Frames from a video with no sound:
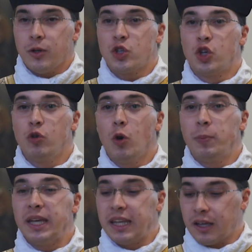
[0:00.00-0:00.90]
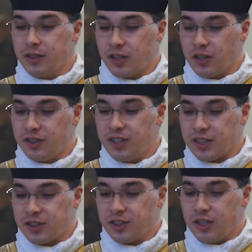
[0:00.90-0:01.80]
True obedience
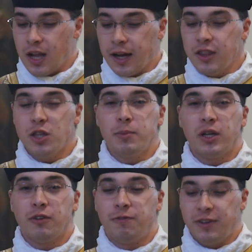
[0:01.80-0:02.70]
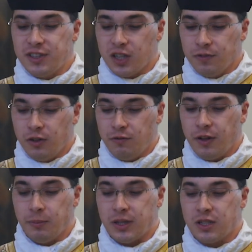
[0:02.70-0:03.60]
consists not in the mere physical
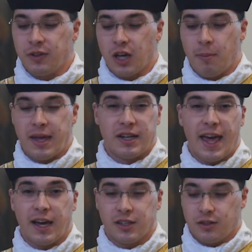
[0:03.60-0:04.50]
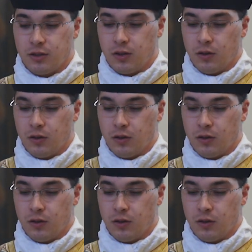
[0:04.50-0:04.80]
fulfillment of a commanded act,